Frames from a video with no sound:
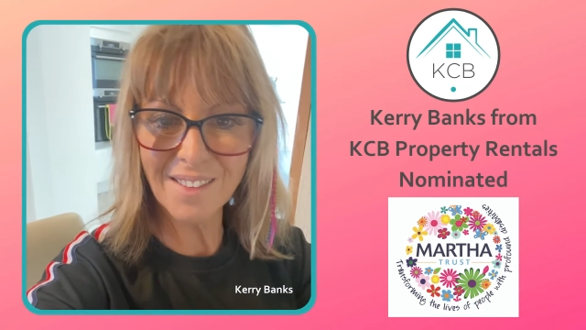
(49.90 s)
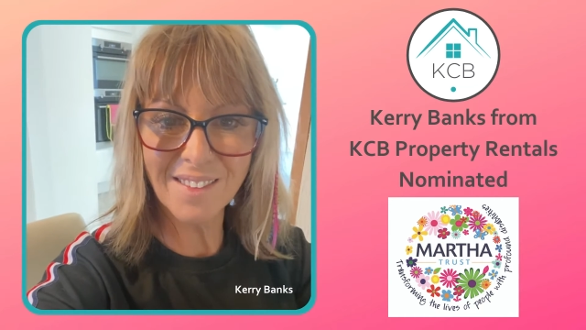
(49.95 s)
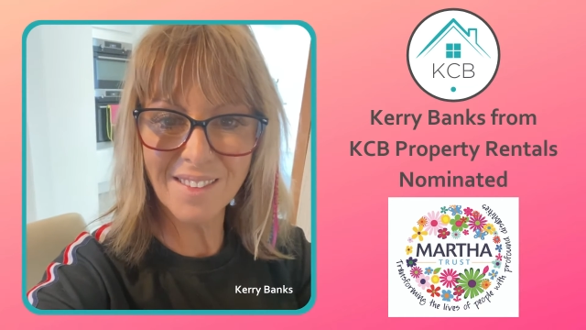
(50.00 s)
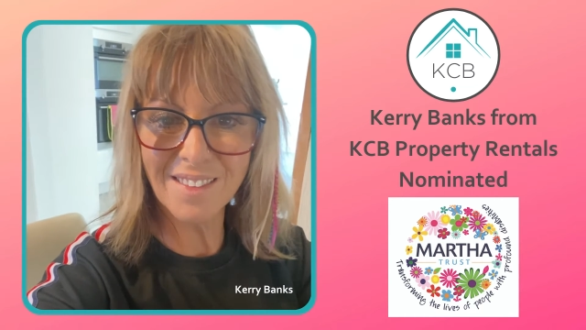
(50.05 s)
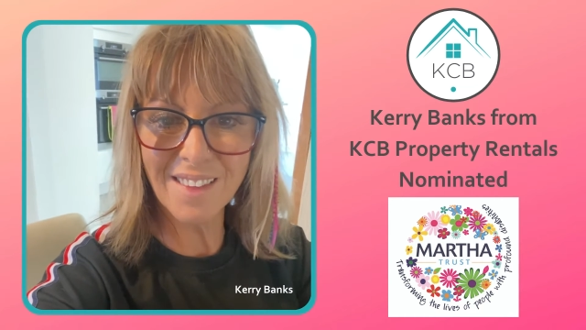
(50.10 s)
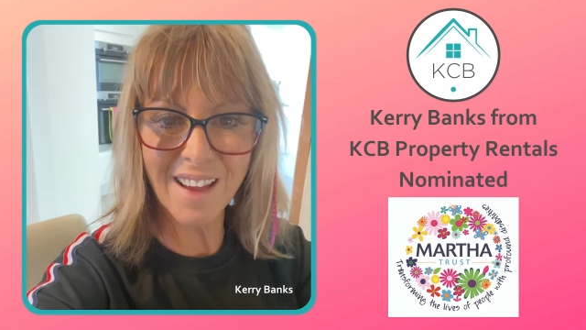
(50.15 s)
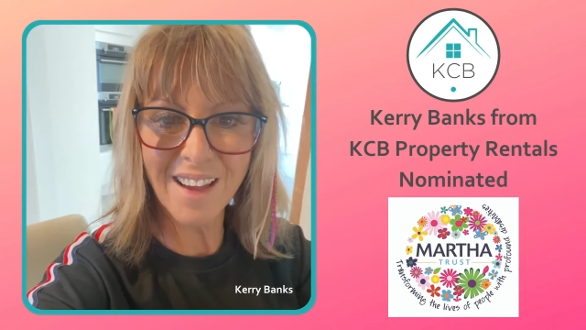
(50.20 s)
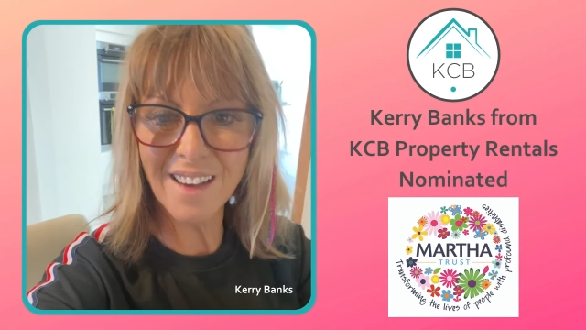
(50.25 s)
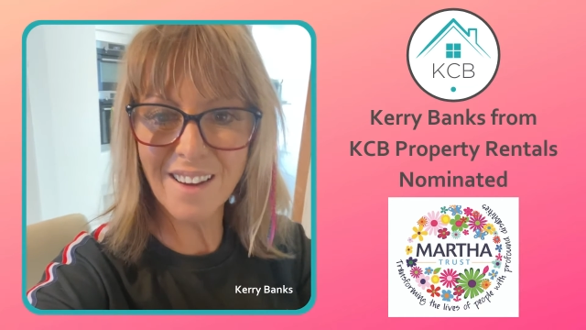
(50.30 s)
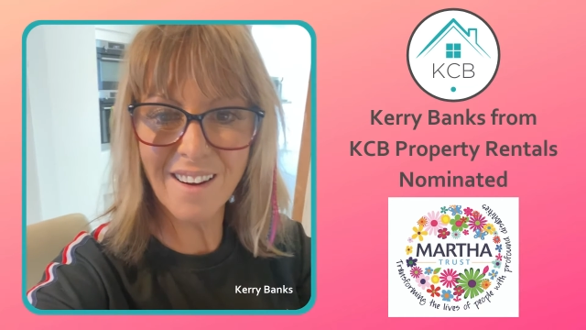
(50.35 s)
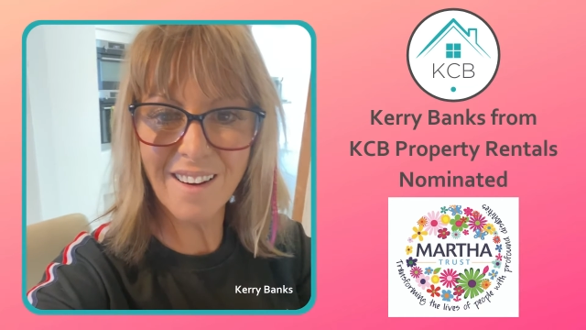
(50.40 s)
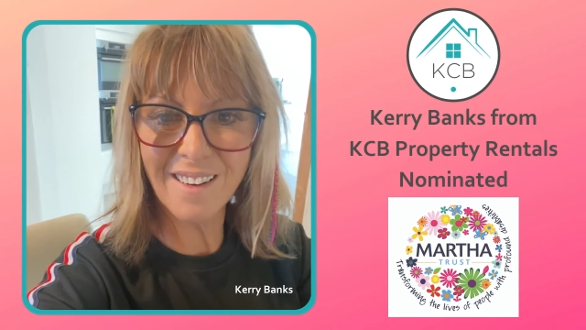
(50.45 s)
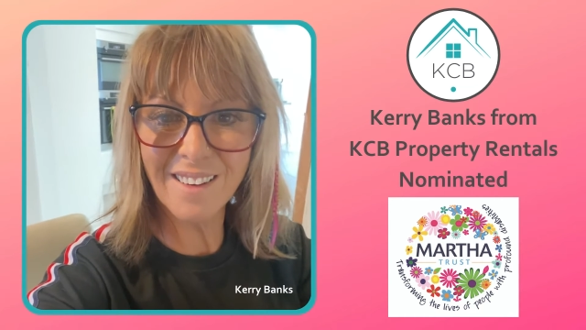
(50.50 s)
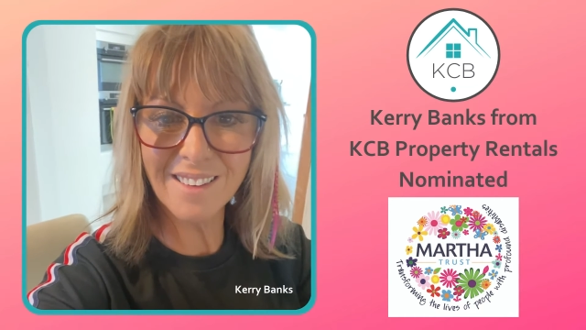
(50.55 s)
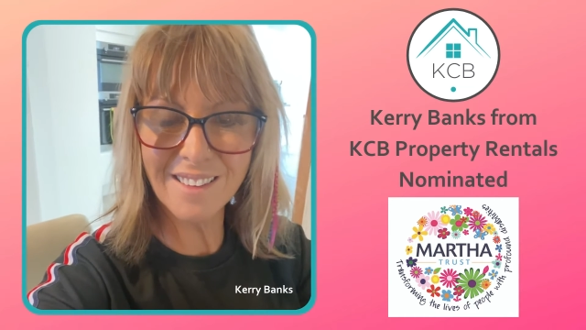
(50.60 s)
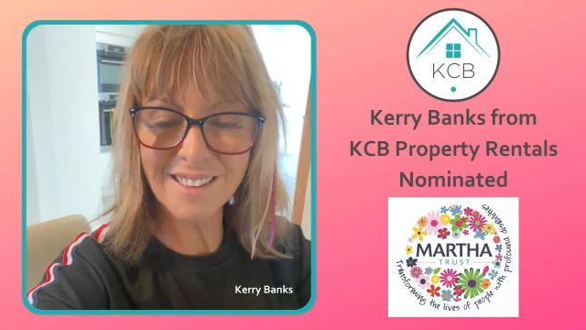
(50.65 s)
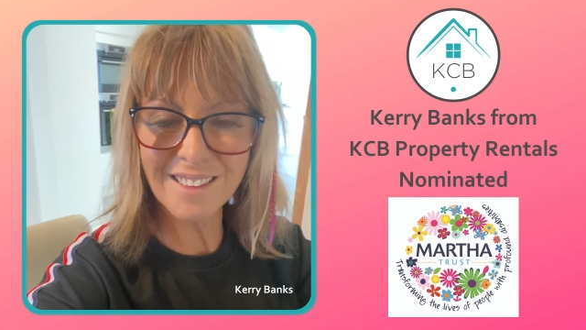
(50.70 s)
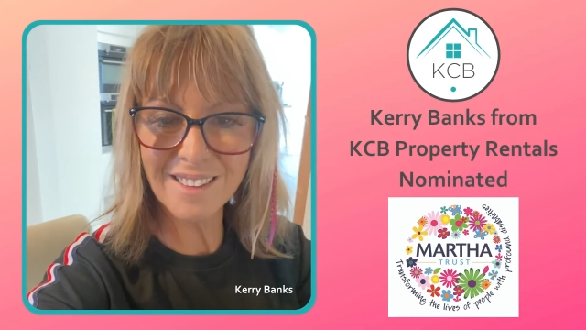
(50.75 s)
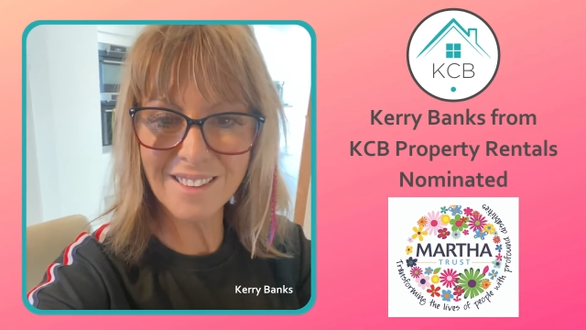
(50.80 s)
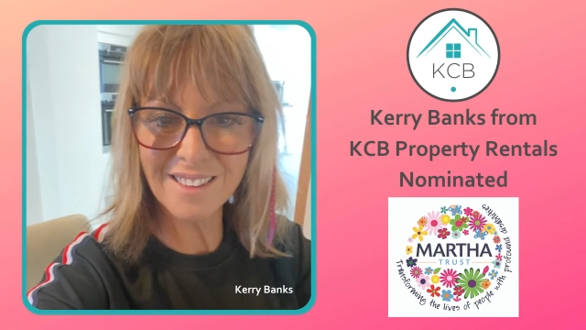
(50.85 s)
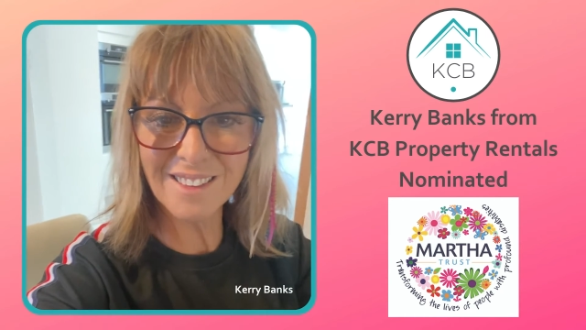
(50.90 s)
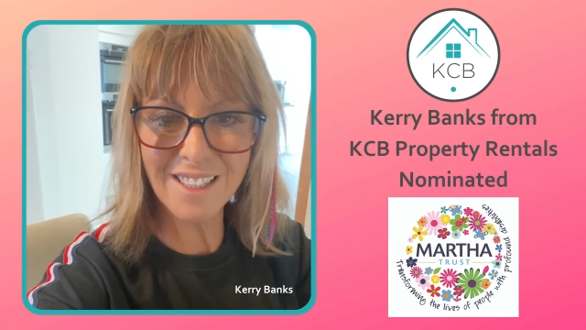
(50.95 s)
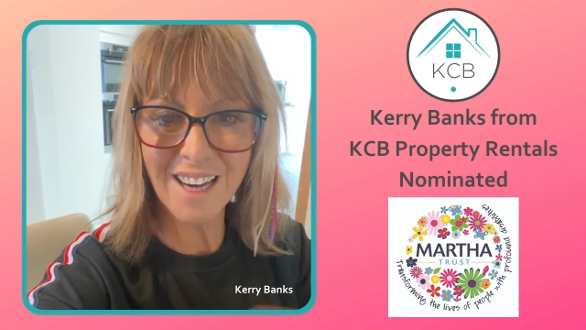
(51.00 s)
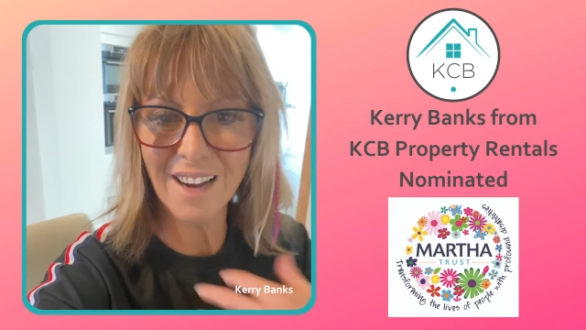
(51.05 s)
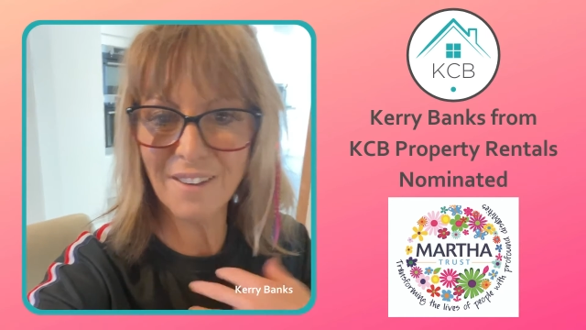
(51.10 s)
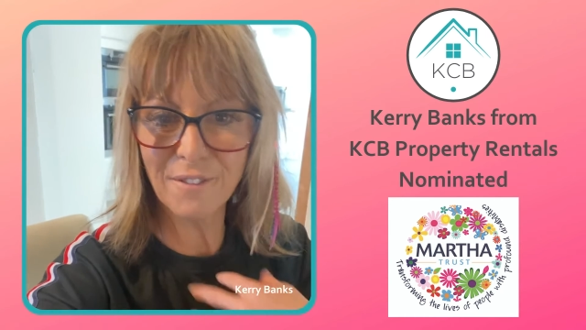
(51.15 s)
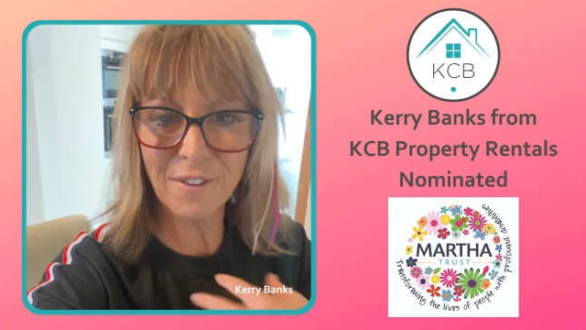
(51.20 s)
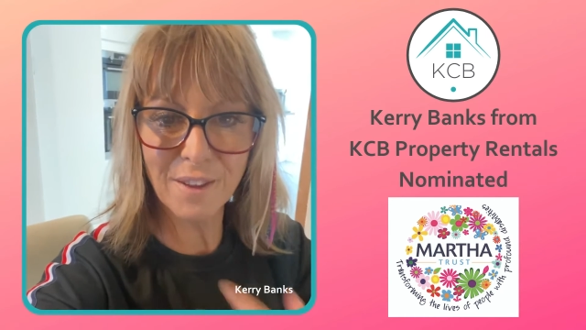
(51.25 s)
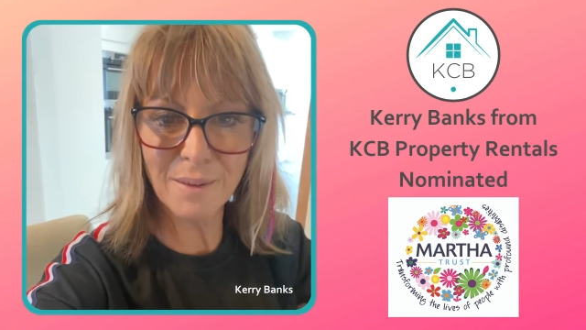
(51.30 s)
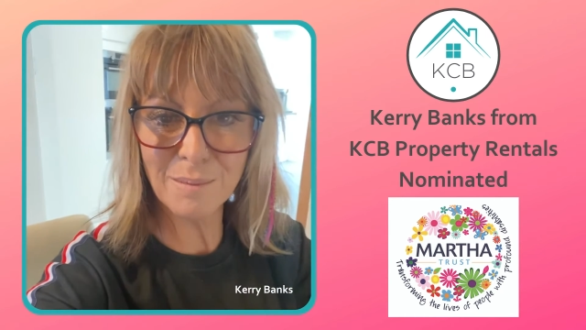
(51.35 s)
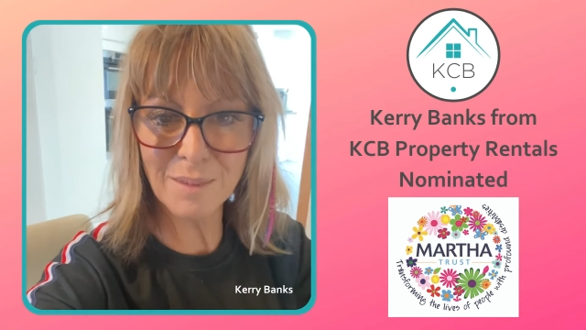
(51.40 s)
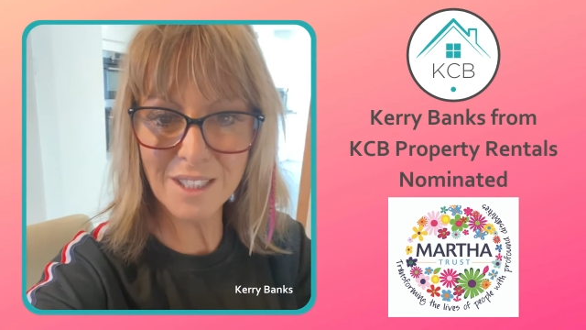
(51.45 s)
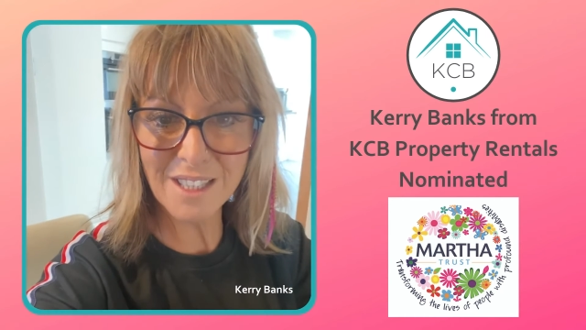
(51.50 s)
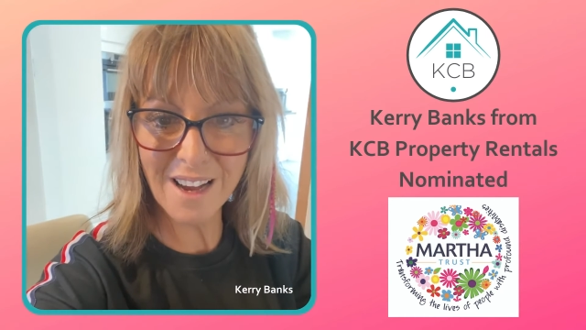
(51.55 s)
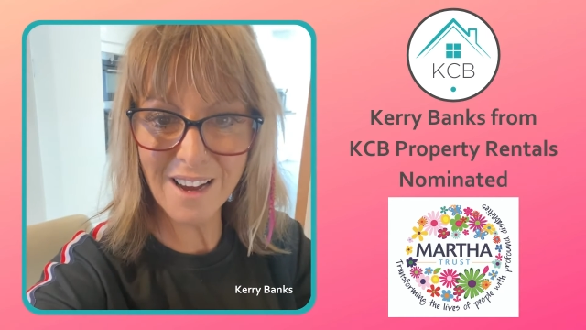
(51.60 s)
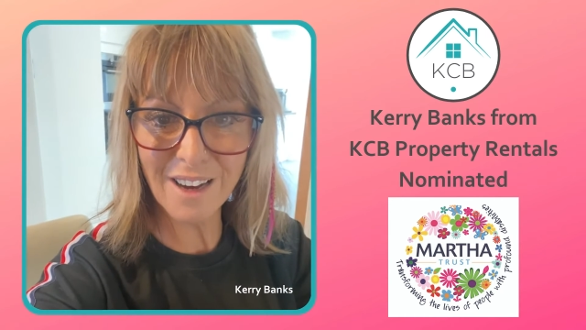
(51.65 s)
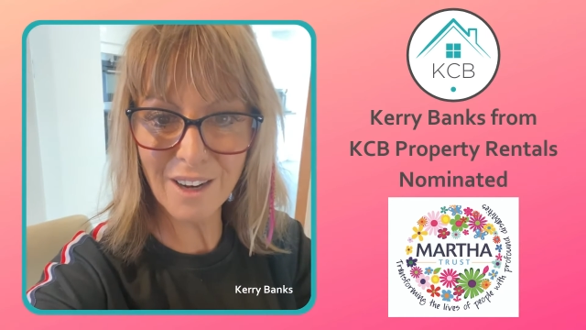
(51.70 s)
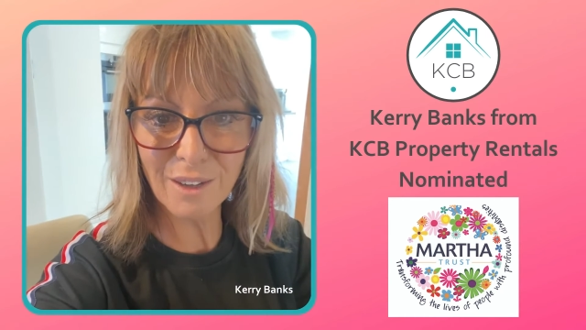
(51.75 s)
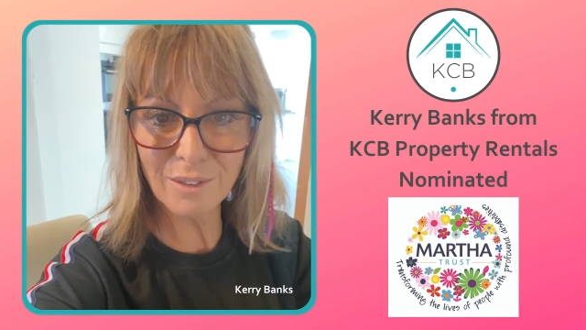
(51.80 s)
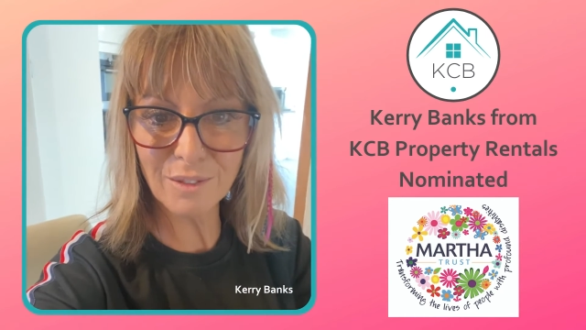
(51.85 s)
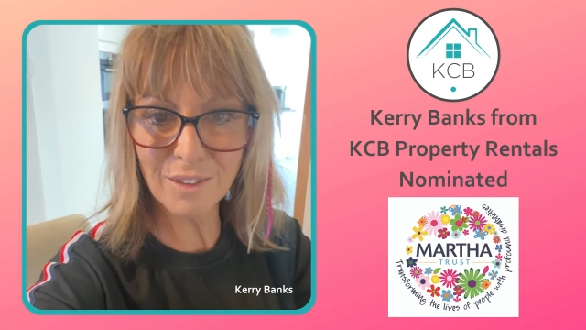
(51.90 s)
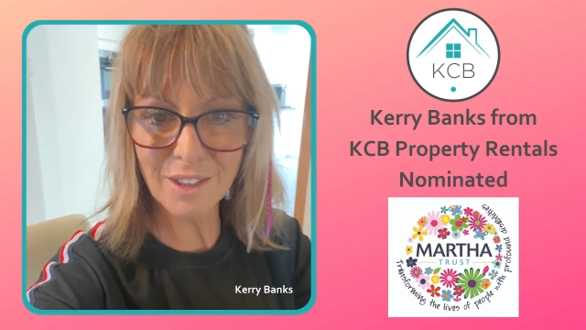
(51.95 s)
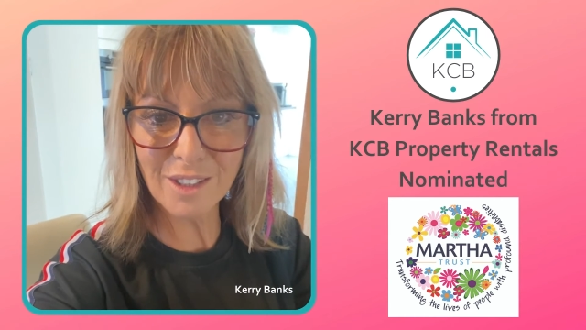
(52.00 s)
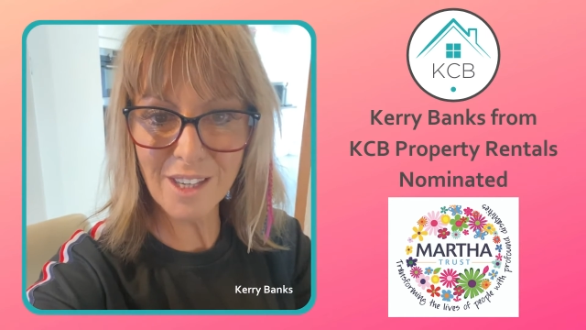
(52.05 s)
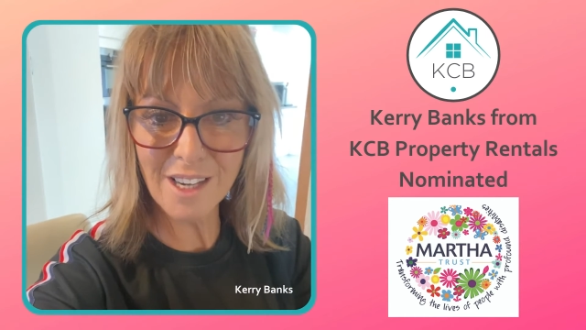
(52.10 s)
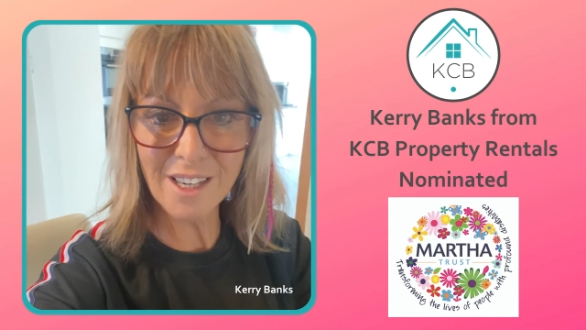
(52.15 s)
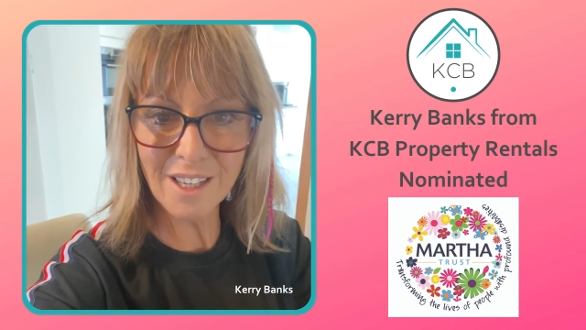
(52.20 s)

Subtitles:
they can't chat for themselves.